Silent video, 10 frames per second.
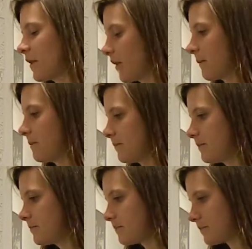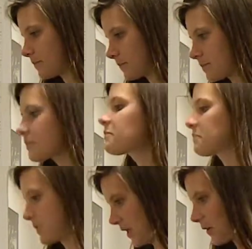Okay. So let's just do this
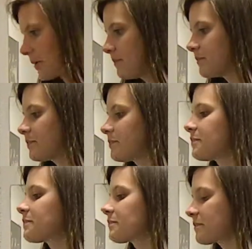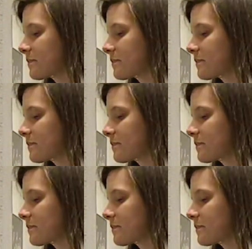page for today, and we'll make